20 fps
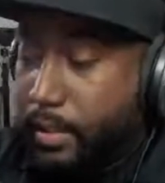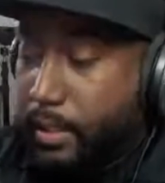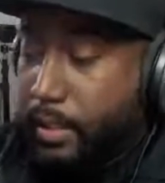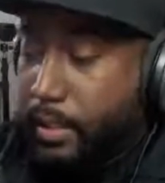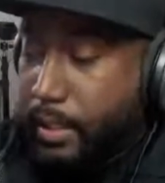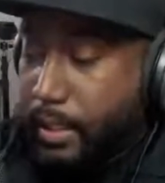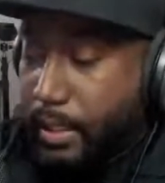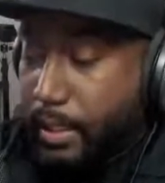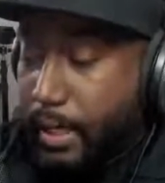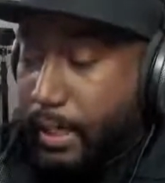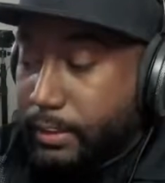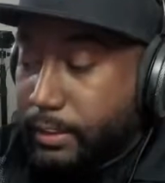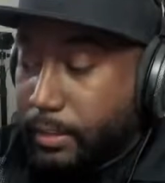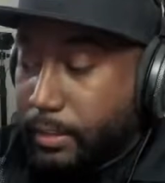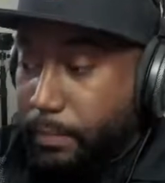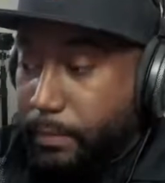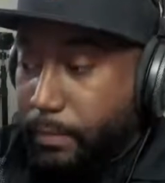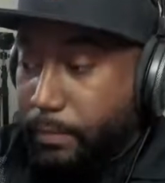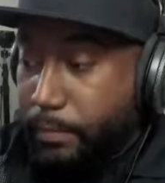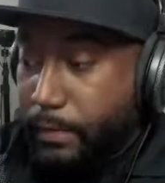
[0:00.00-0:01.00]
And it adds
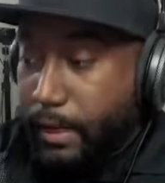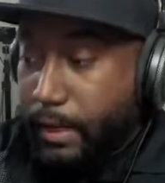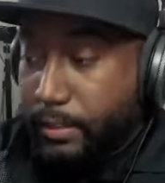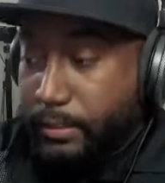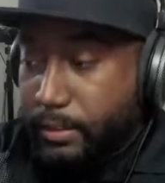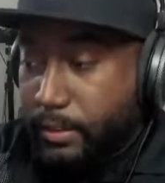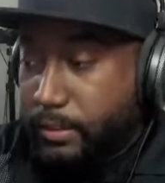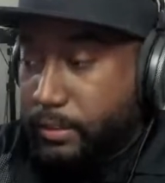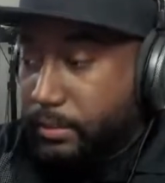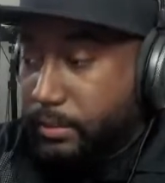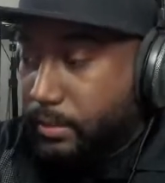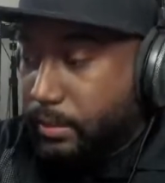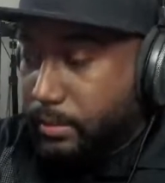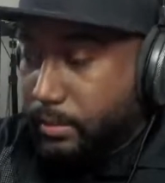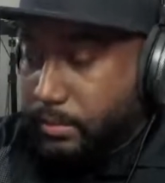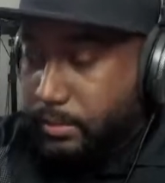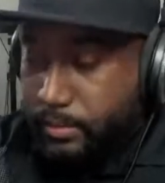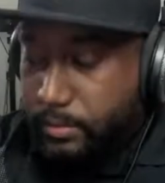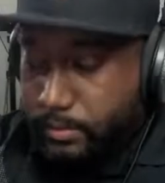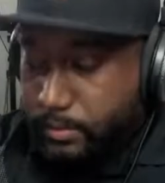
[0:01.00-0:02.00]
up real fast, and
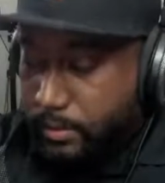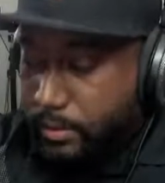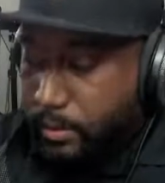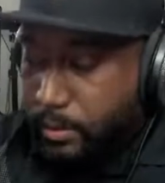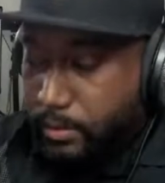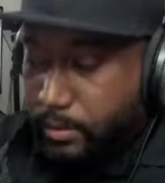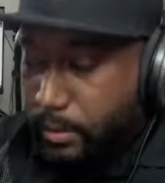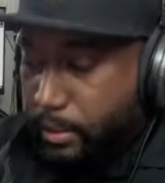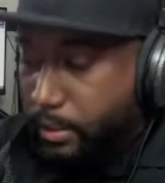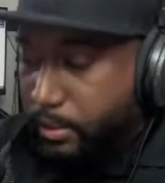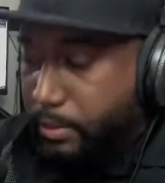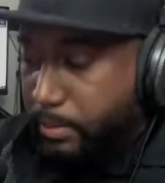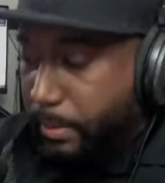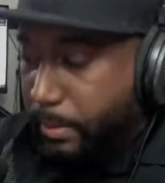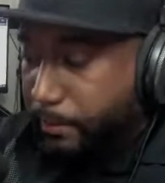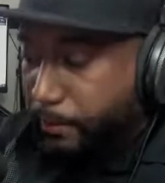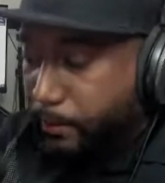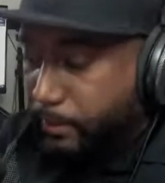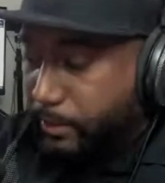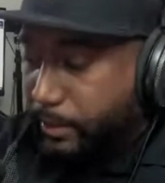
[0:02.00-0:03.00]
it's turned into
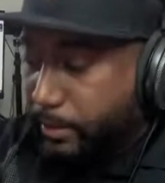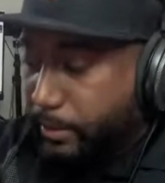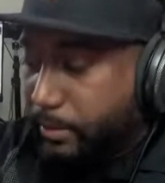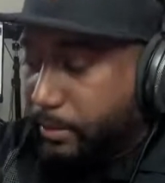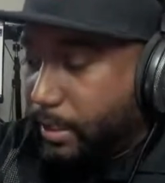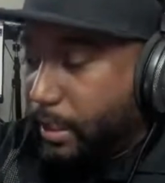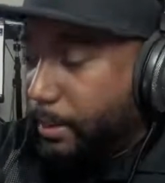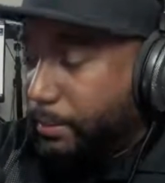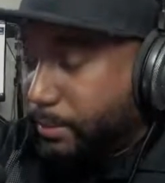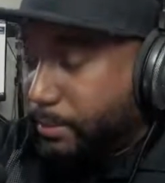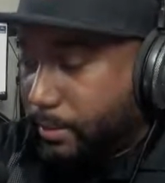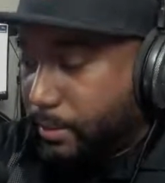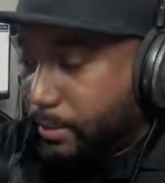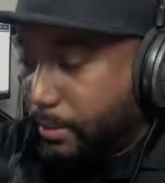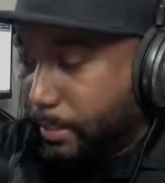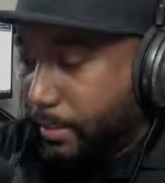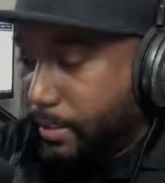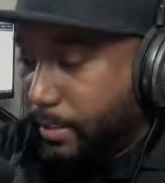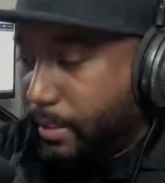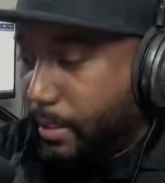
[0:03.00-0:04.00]
my full-time job, so it's
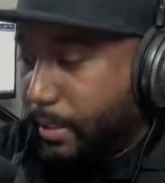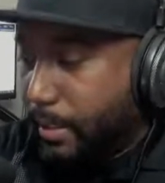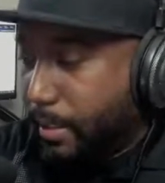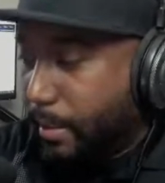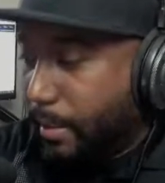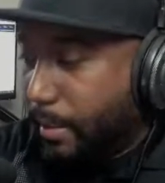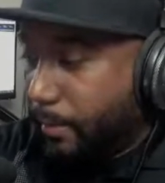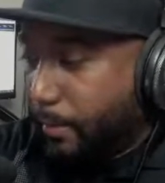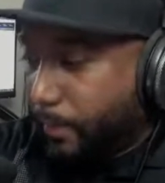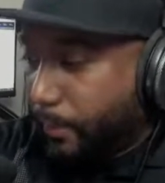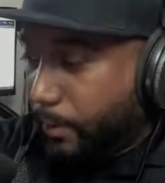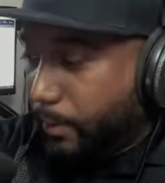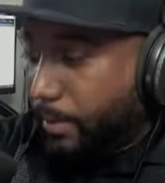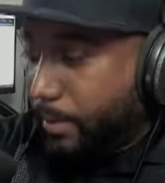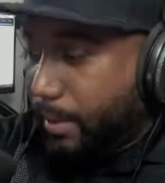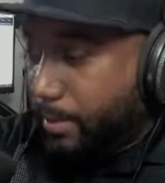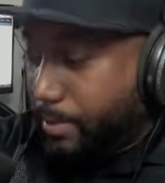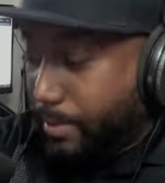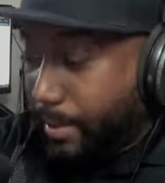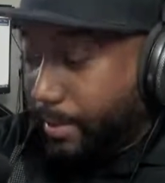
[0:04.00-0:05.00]
been
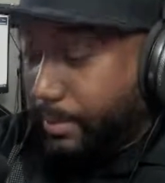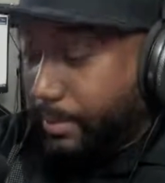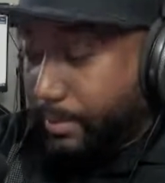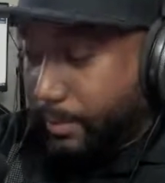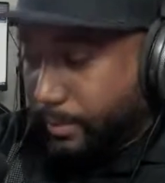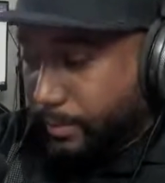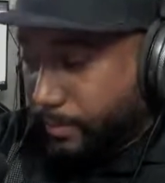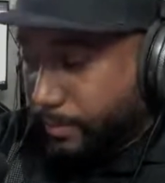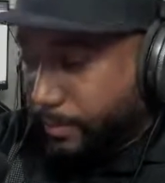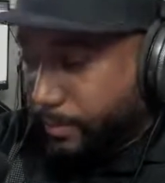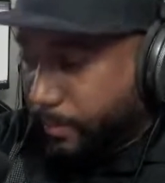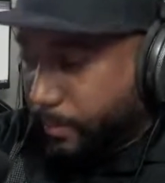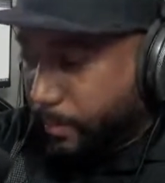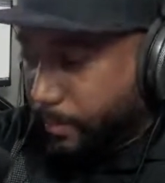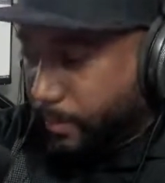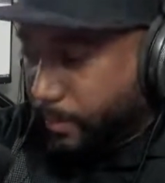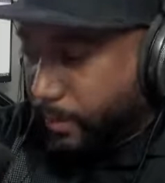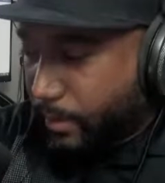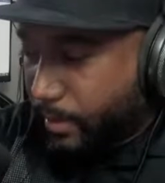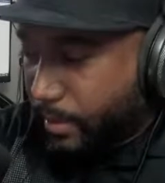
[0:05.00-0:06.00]
pretty amazing.
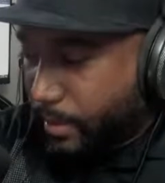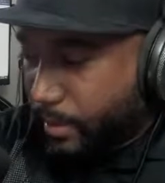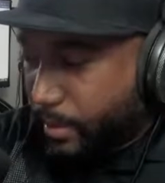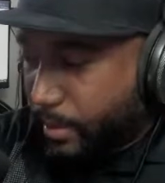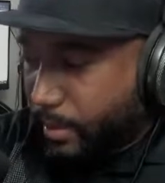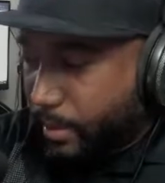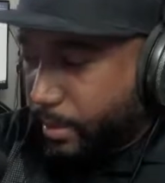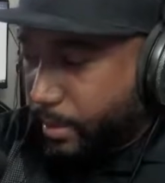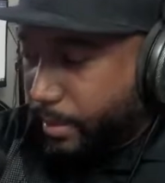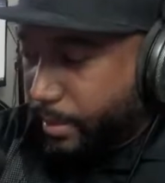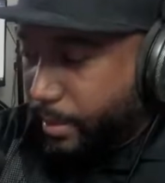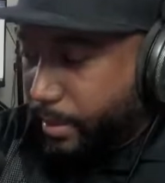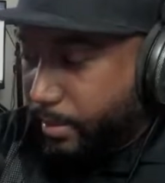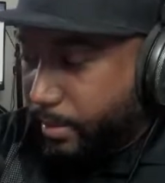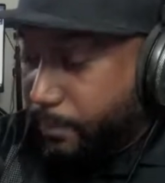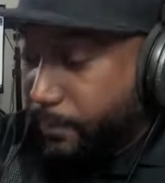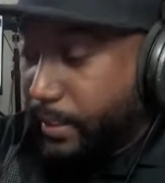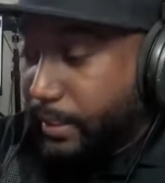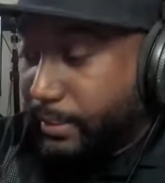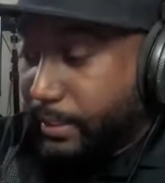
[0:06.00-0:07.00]

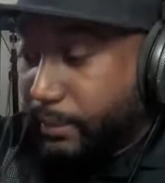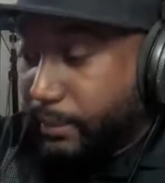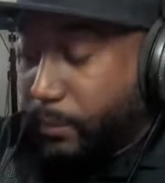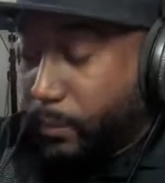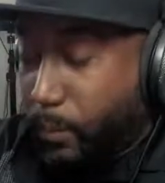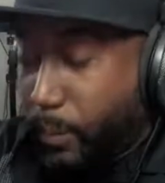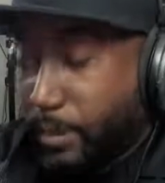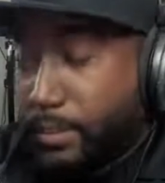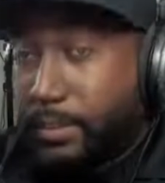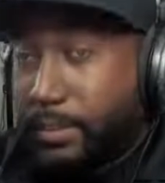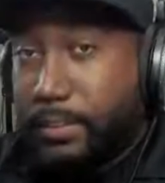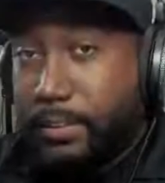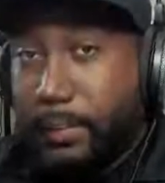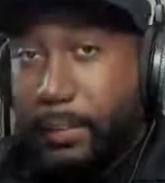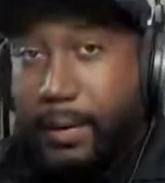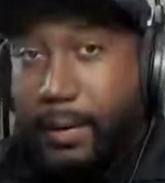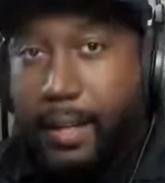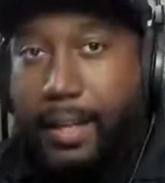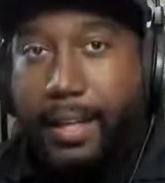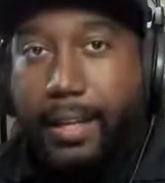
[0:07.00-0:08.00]
If you guys have questions
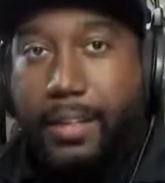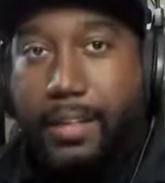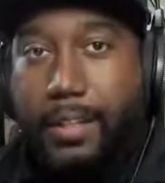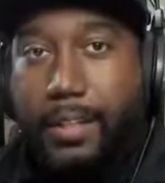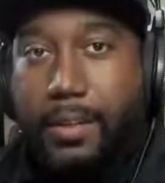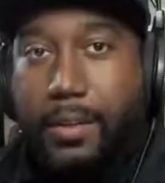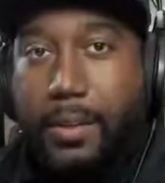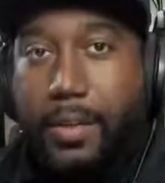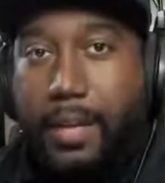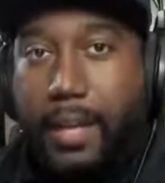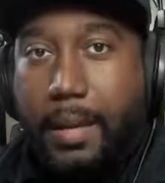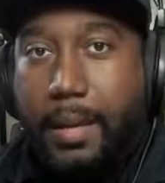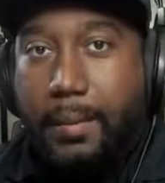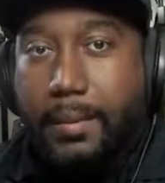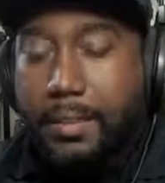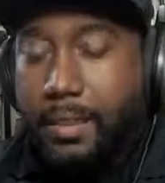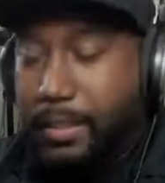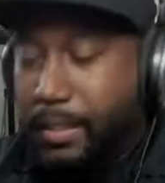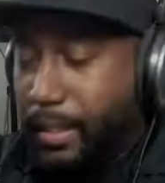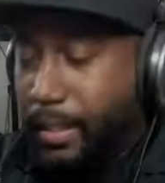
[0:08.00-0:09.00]
about like
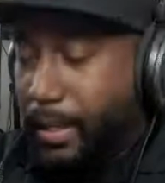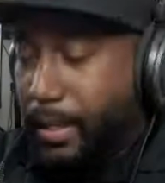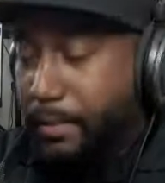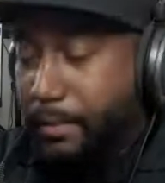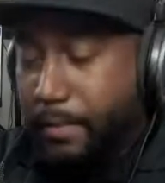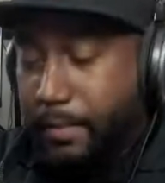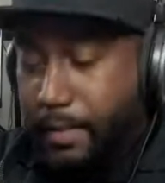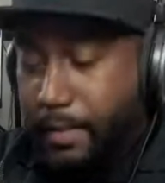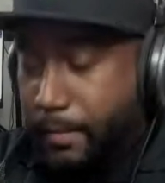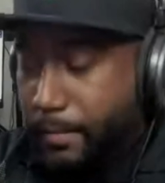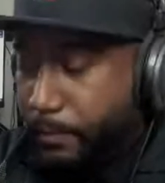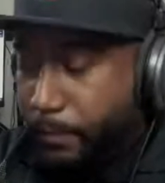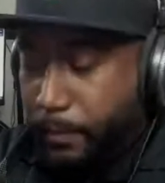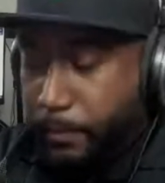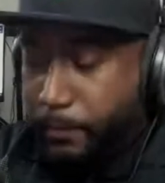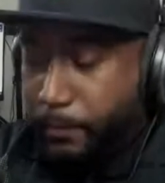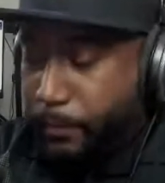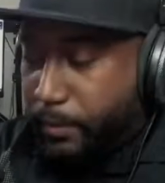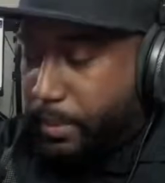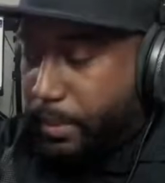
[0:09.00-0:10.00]
Amazon Live,
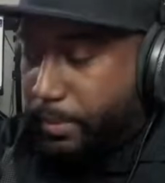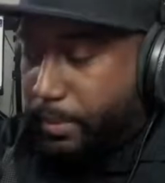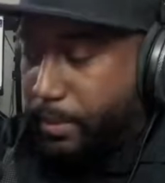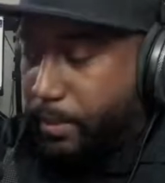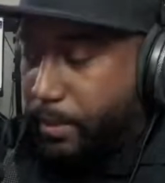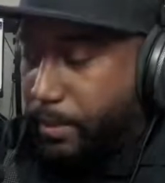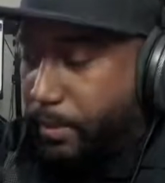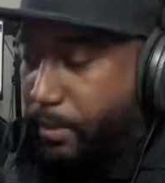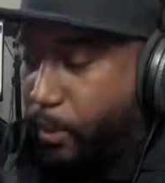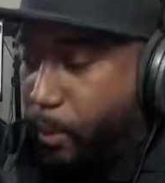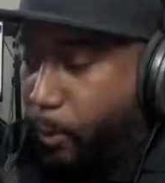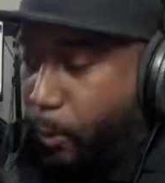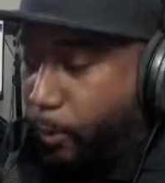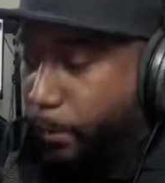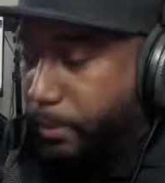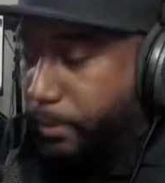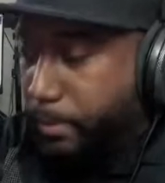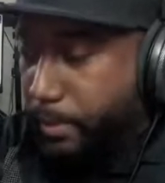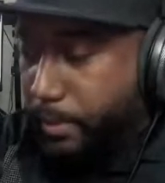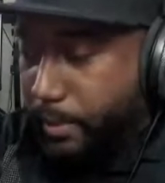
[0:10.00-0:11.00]
feel free to let me know. I'm an
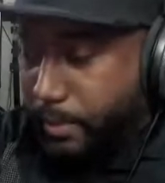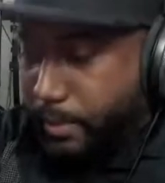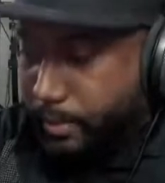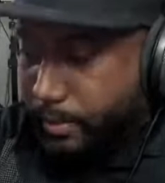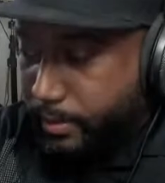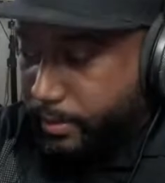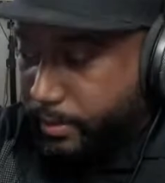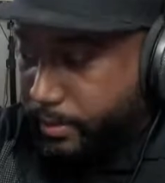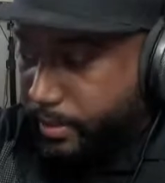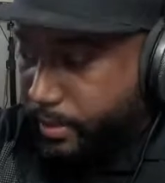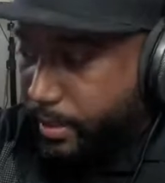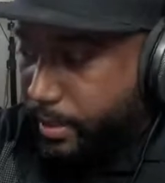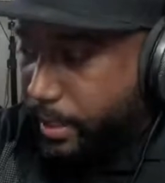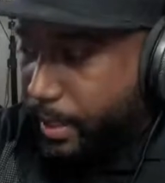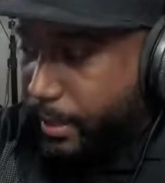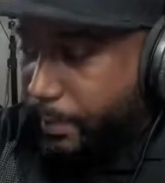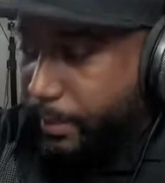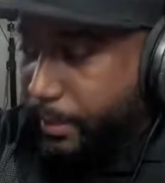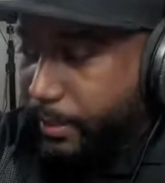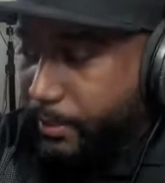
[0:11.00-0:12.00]
open book.
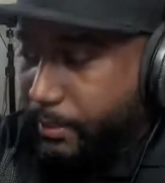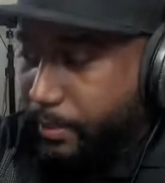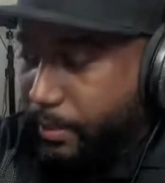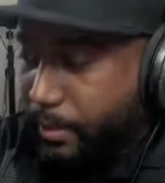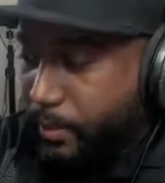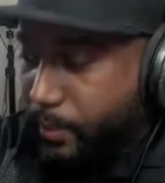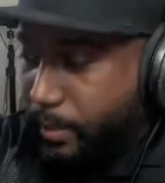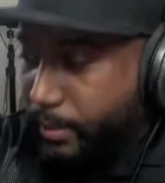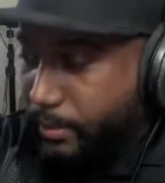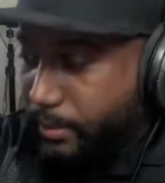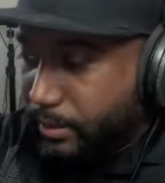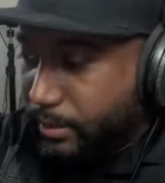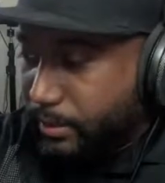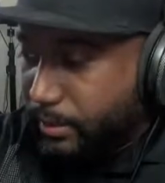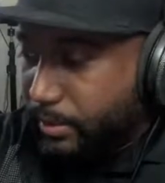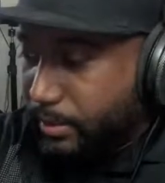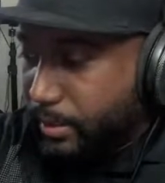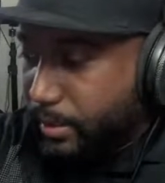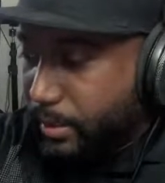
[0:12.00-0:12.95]
Happy to answer any questions.